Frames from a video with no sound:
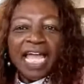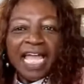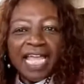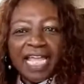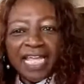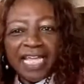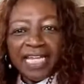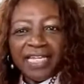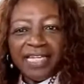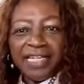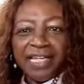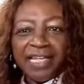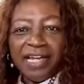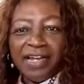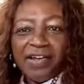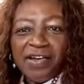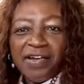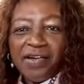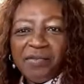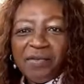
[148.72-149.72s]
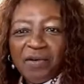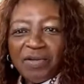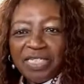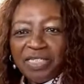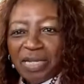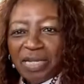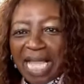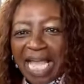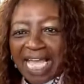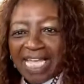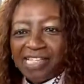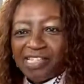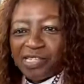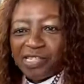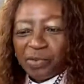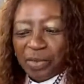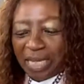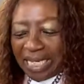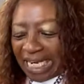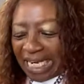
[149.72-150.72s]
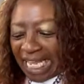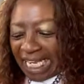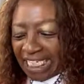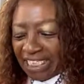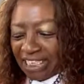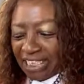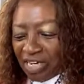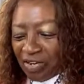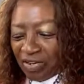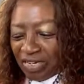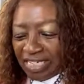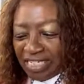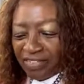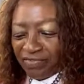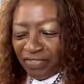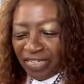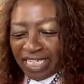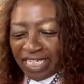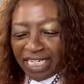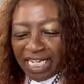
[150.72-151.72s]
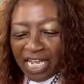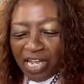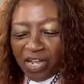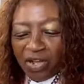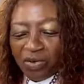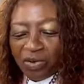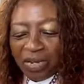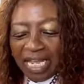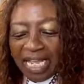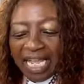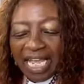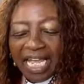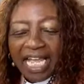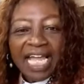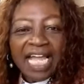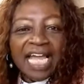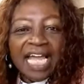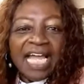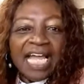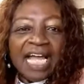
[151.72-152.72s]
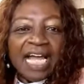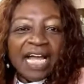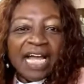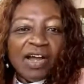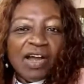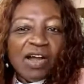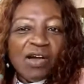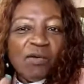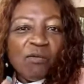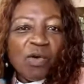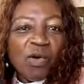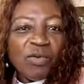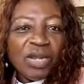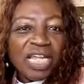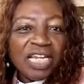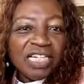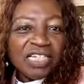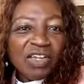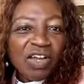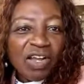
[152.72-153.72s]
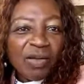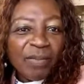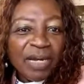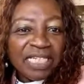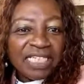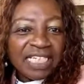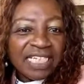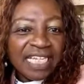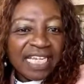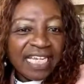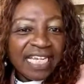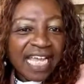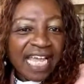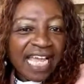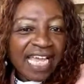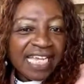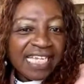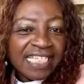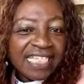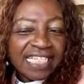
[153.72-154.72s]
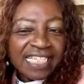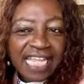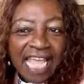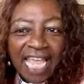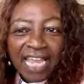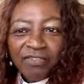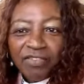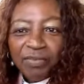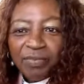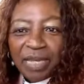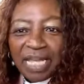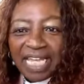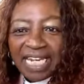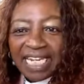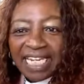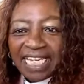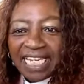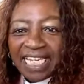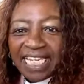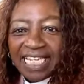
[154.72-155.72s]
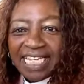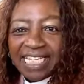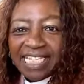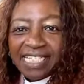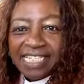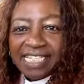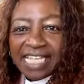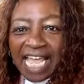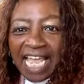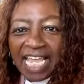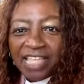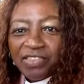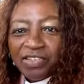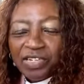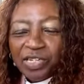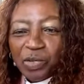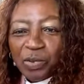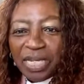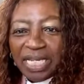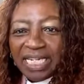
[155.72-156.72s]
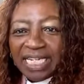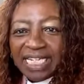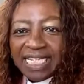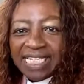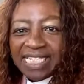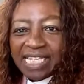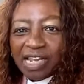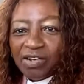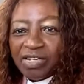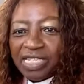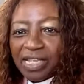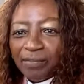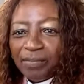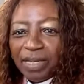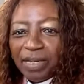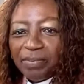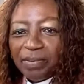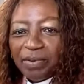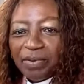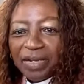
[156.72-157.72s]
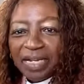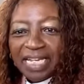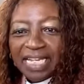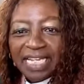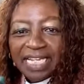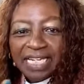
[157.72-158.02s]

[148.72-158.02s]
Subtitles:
And I want you guys to hit like and share on this video. What we're going to talk about today, guys, is everybody is either doing this or some people